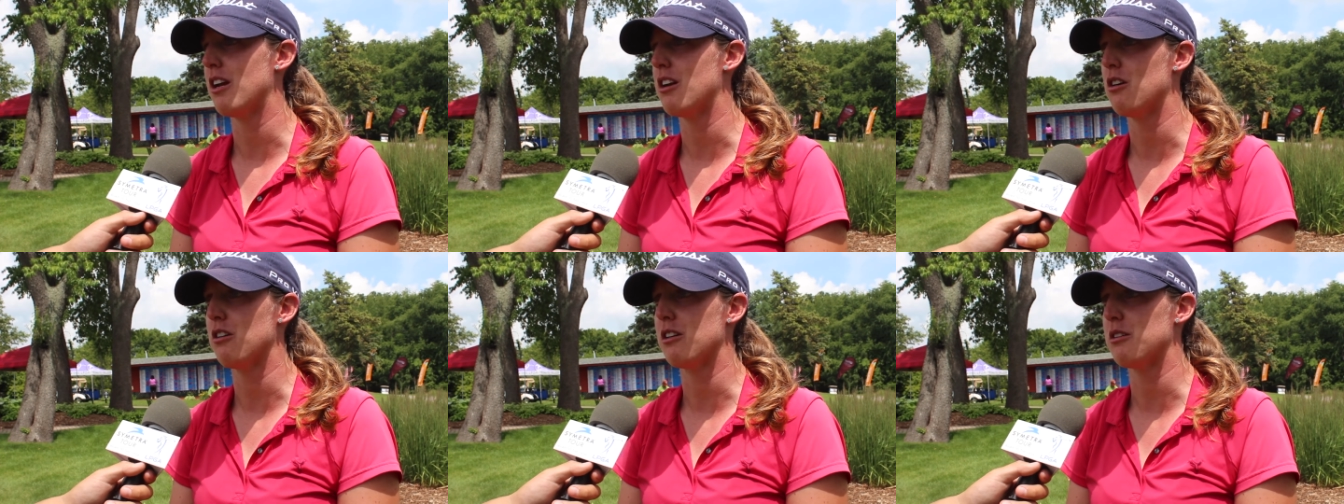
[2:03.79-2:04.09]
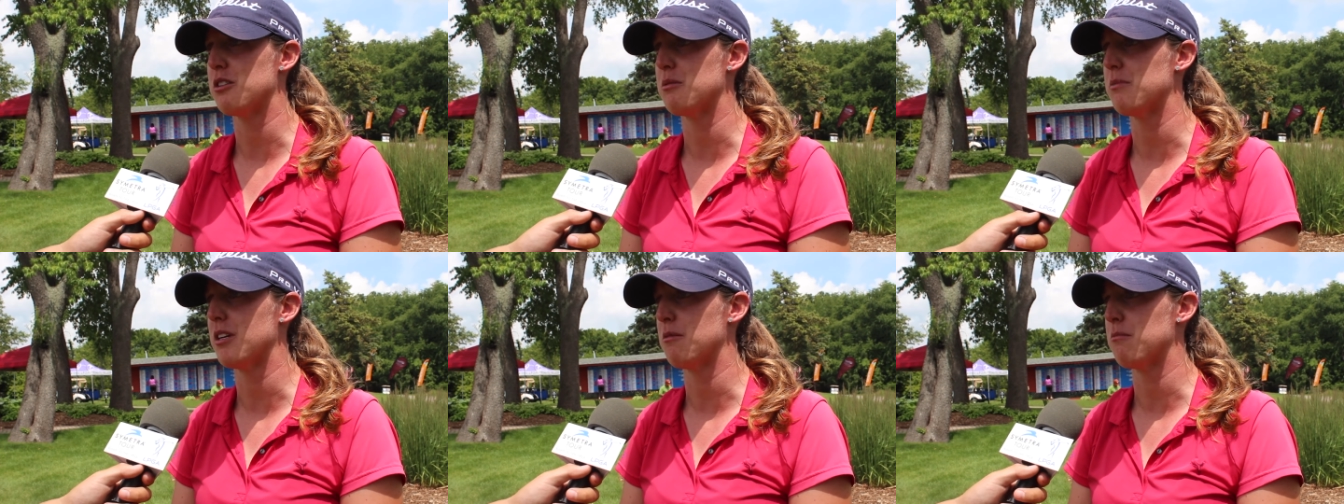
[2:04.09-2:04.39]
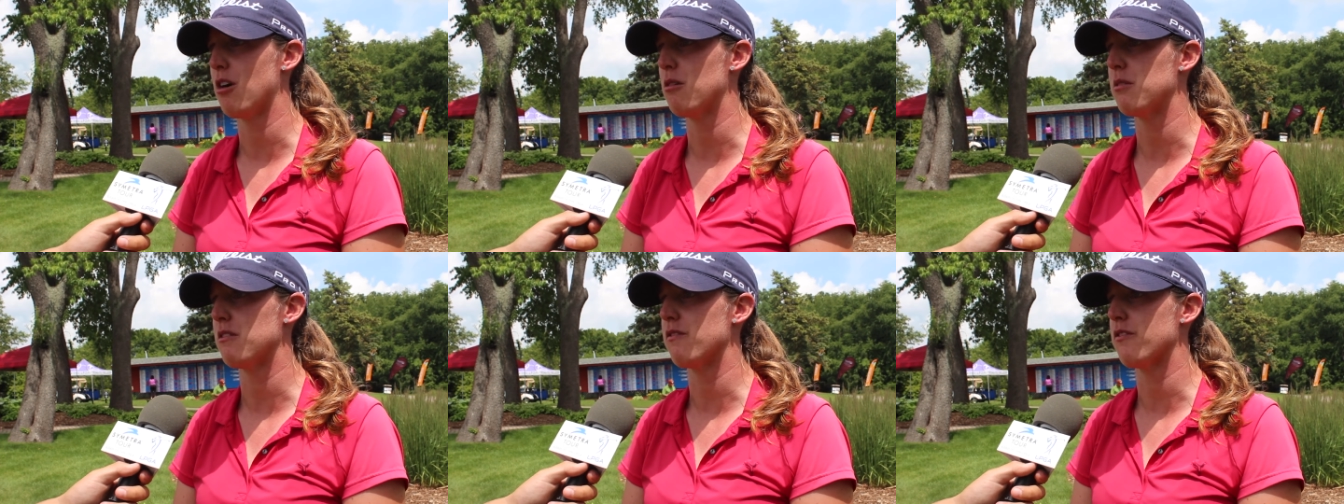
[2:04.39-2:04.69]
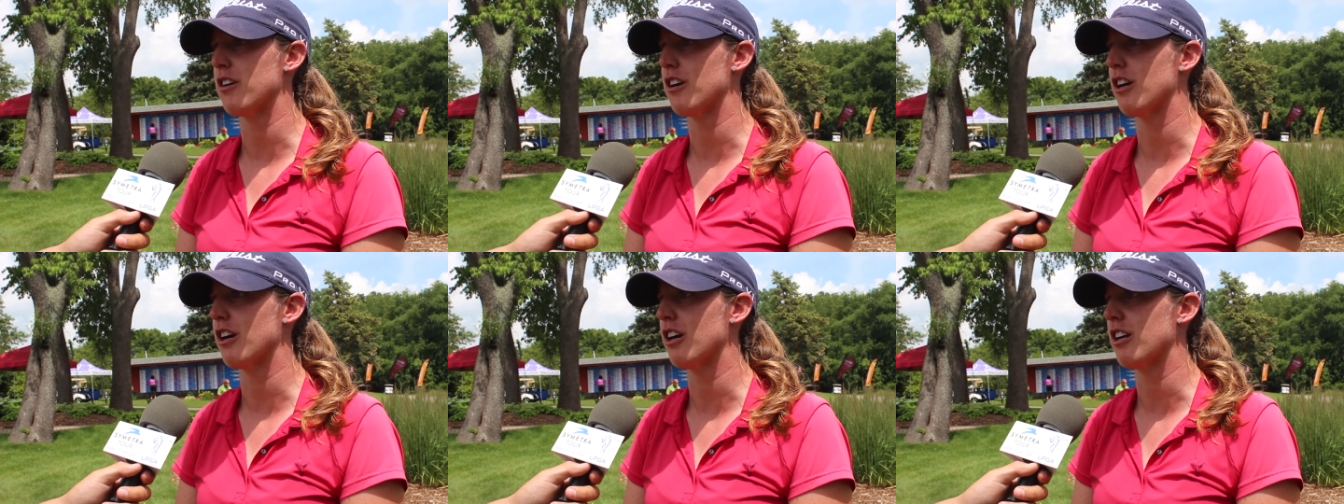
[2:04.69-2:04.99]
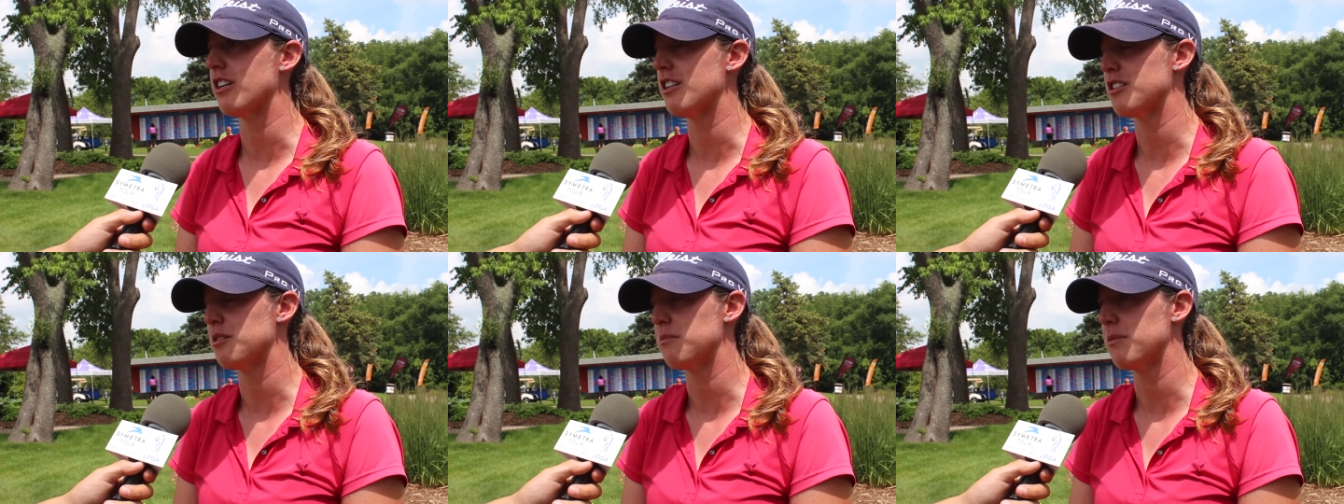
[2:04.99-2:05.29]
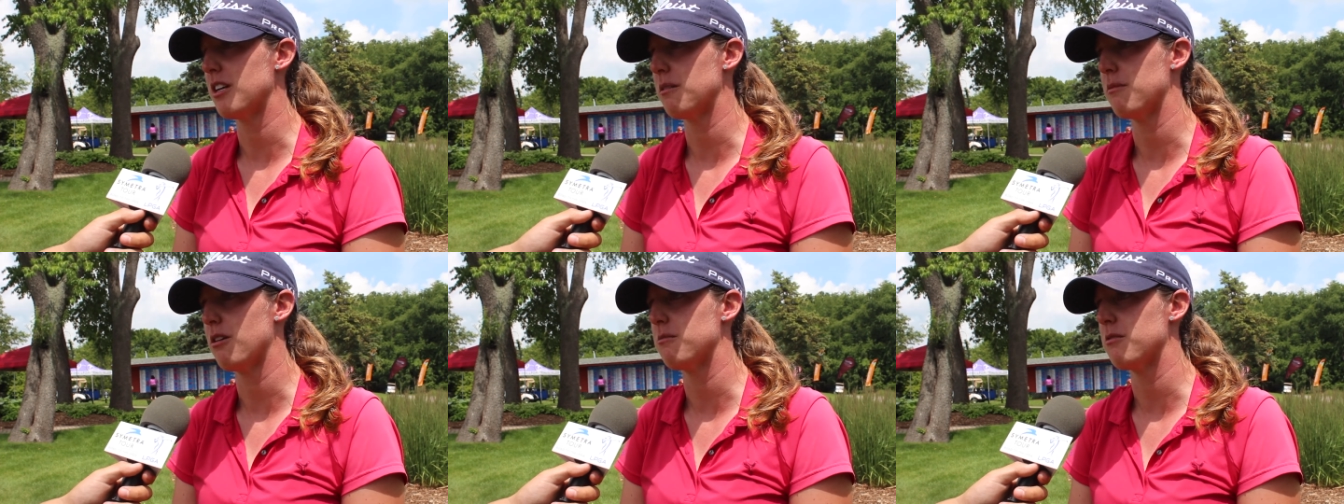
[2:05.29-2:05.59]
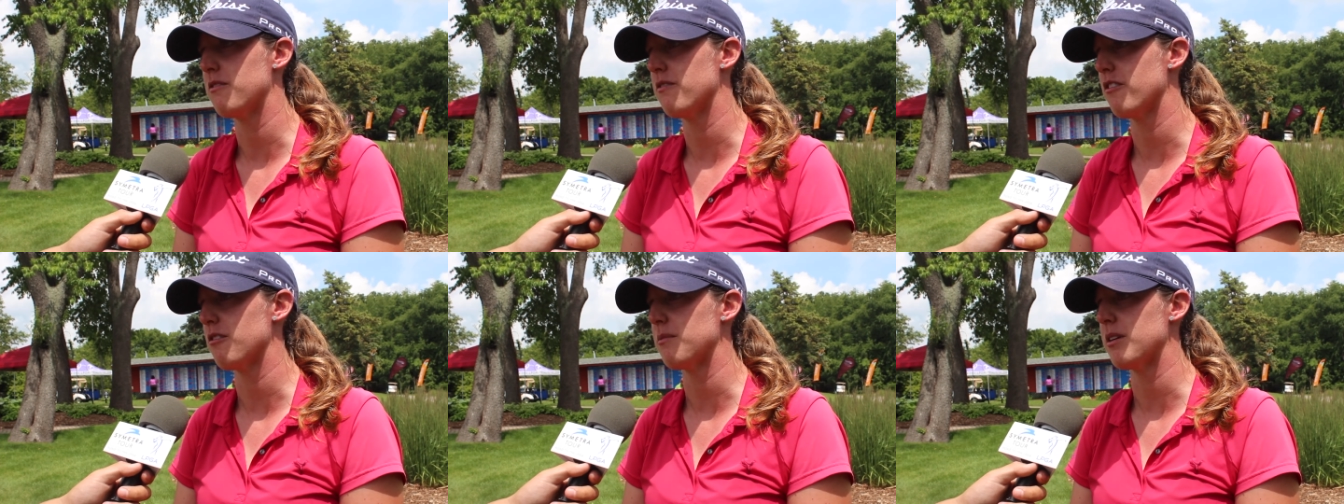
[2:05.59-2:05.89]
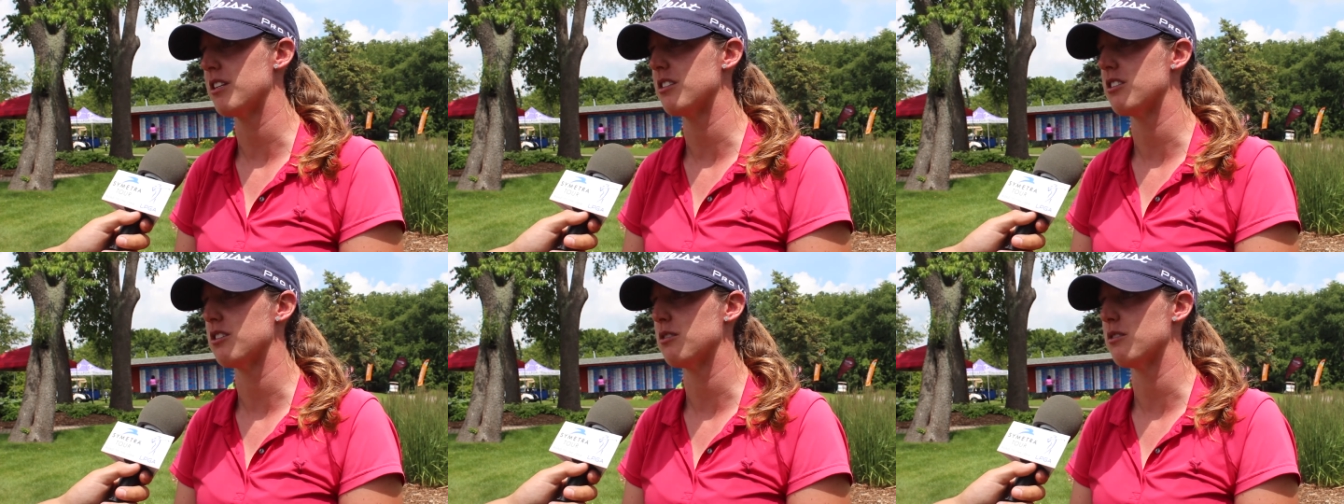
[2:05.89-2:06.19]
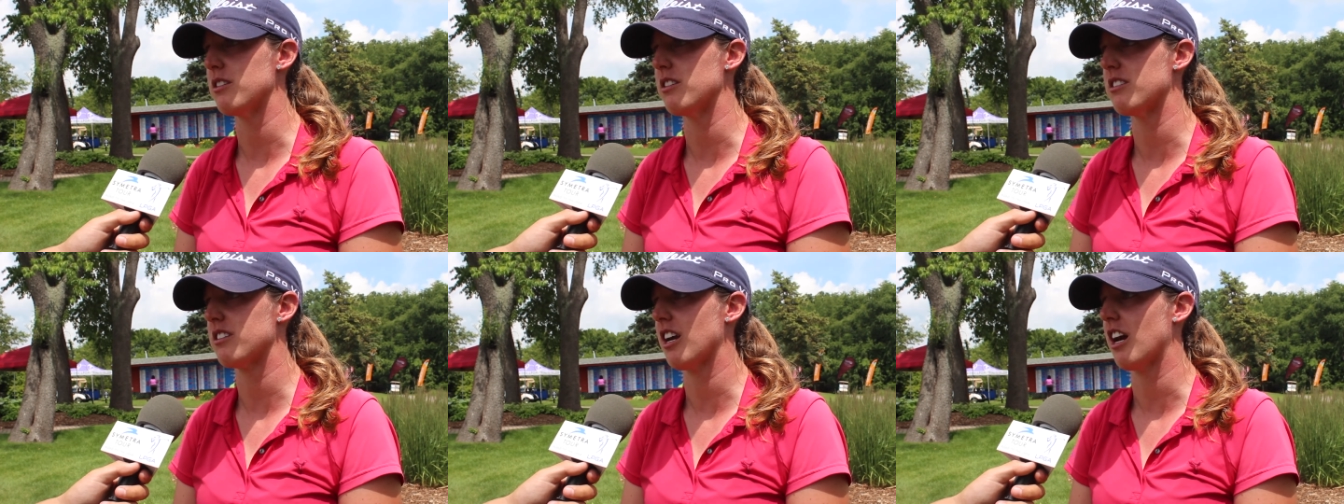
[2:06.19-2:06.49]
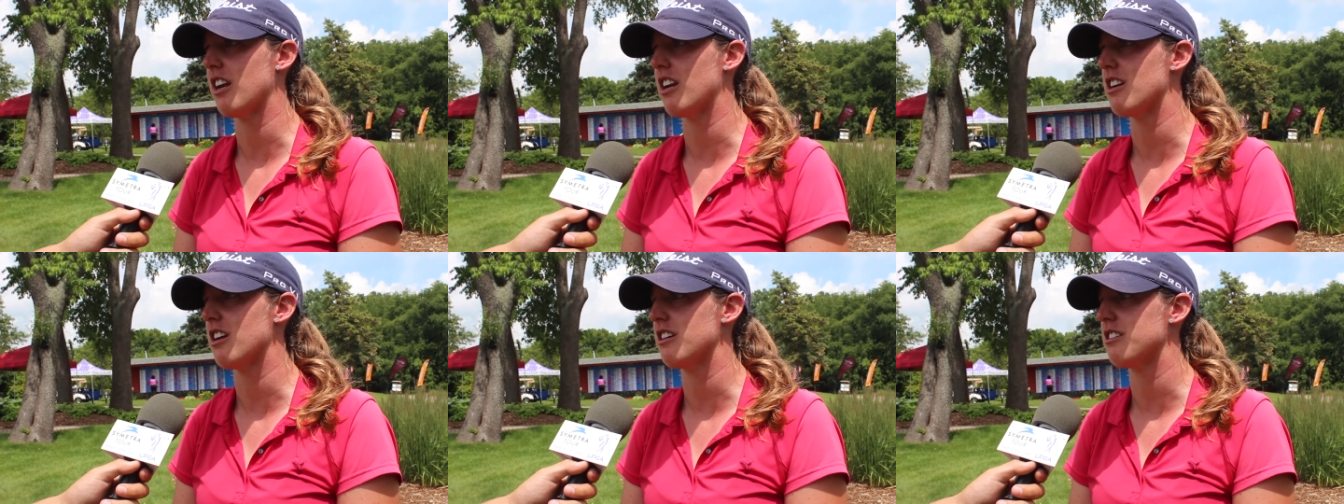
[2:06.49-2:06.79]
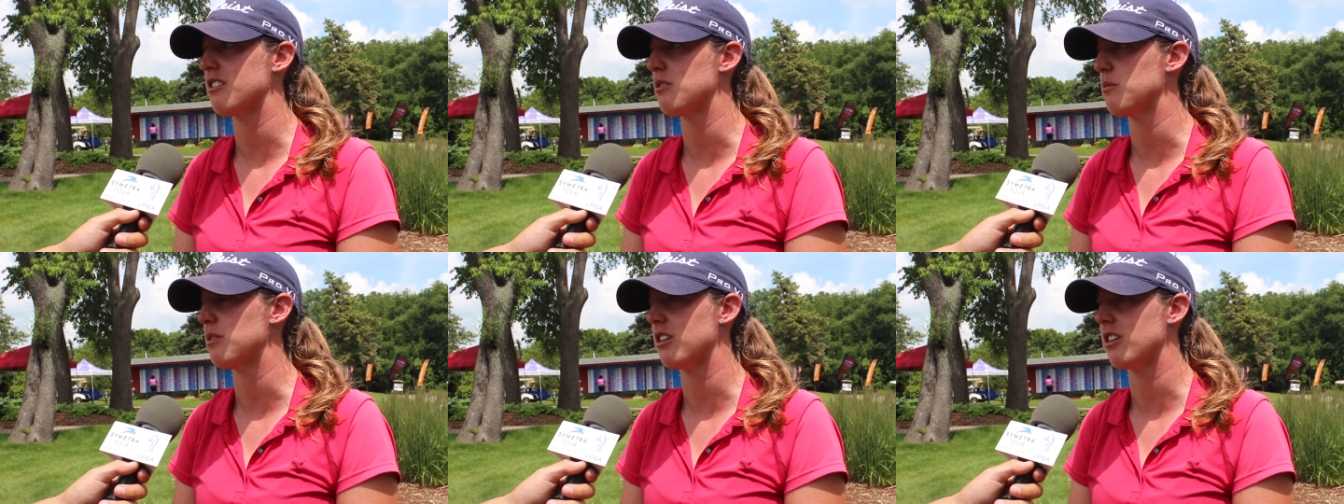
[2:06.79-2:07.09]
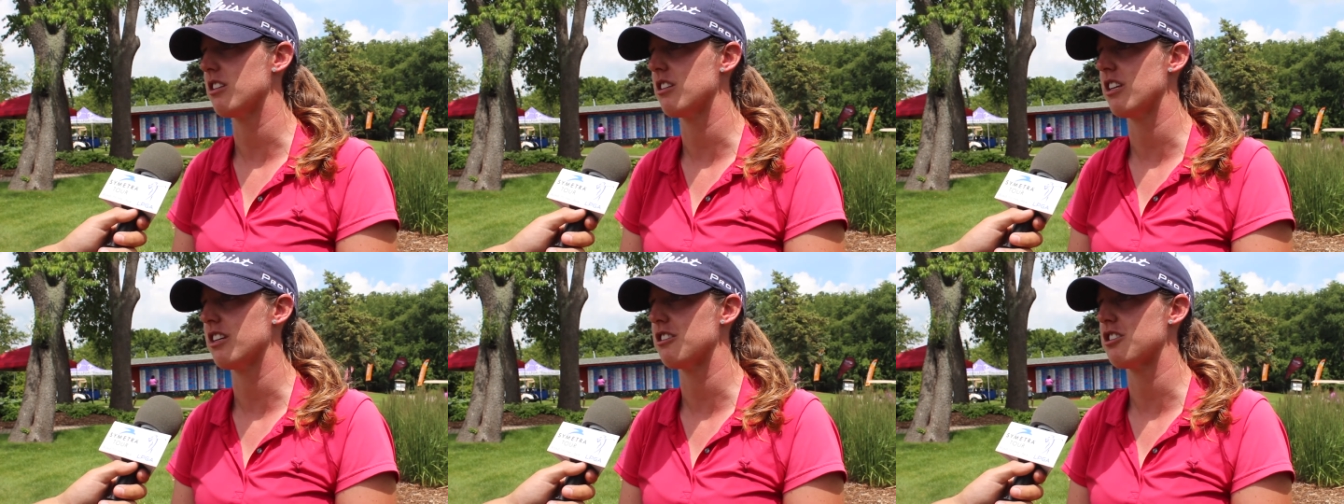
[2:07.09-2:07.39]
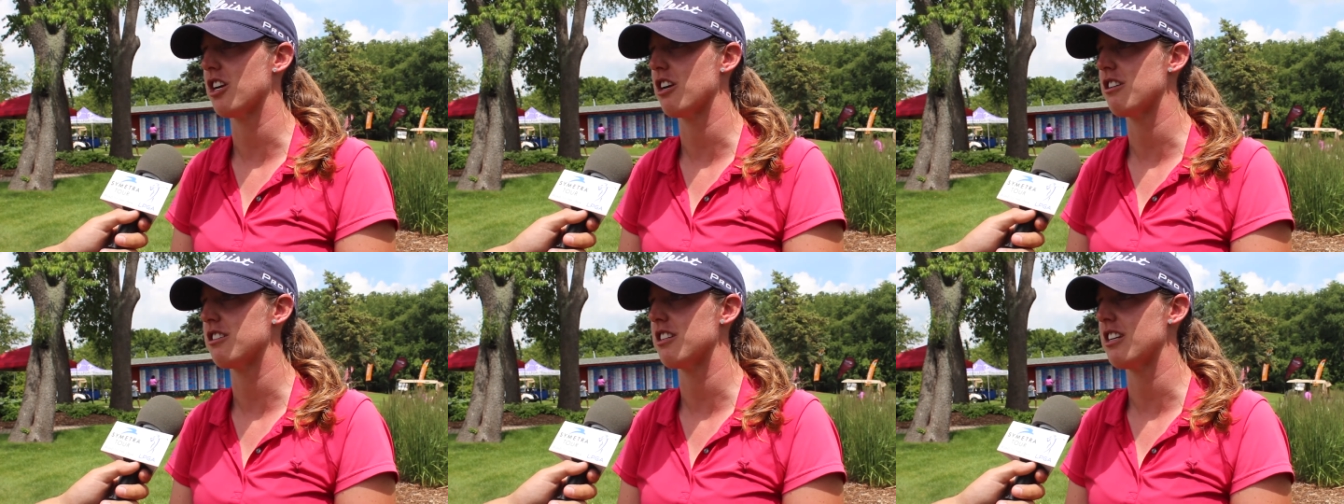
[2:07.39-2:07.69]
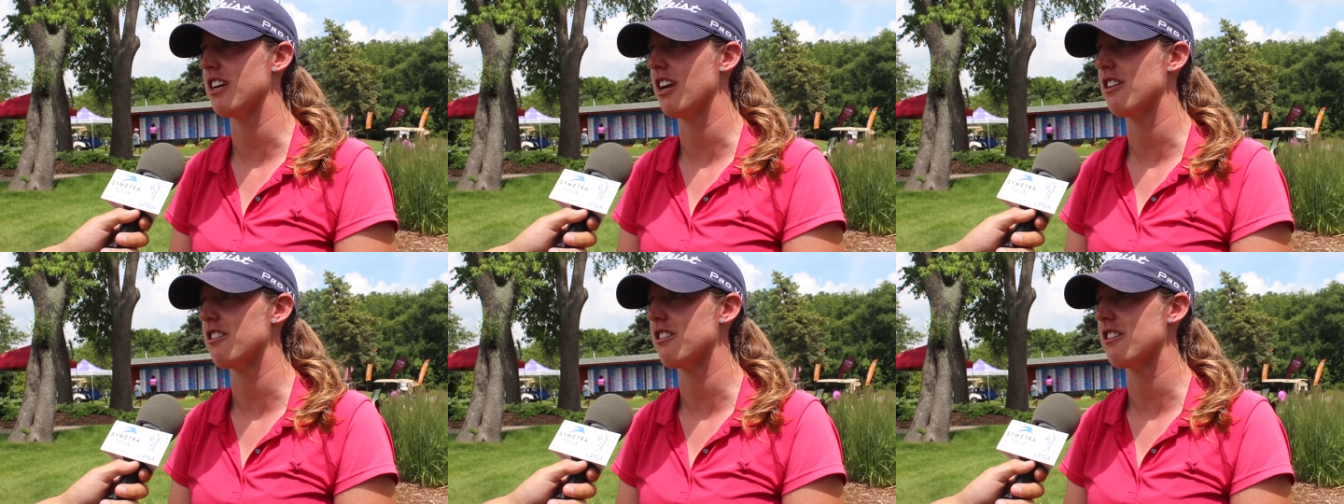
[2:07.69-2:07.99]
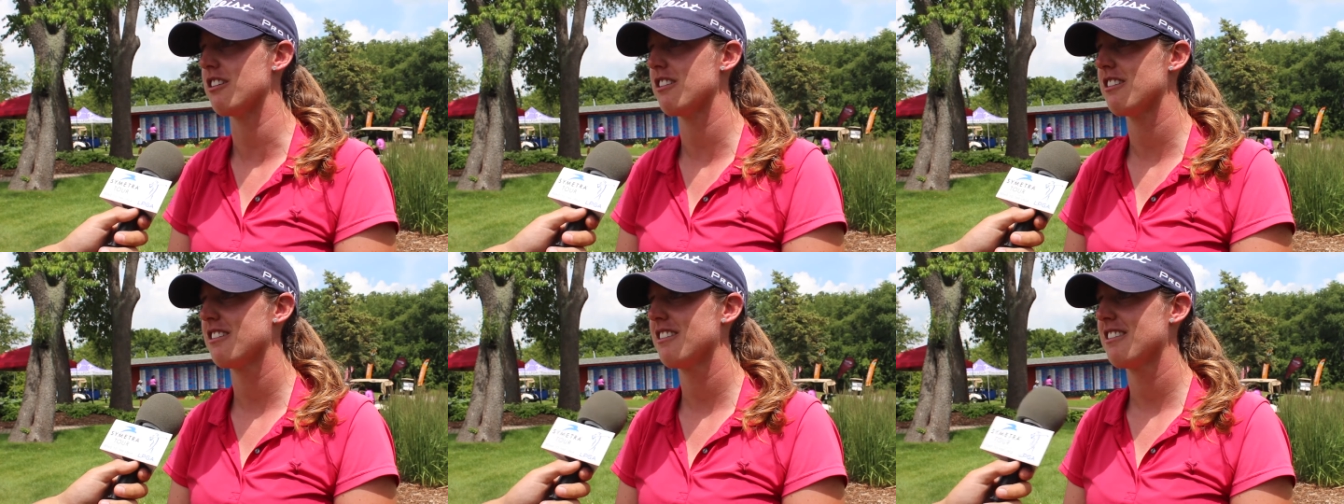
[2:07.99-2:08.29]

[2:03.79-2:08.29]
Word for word: I know that was a big moment for her, and it's a big moment for me too. And it's kind of nice that we could like share it together.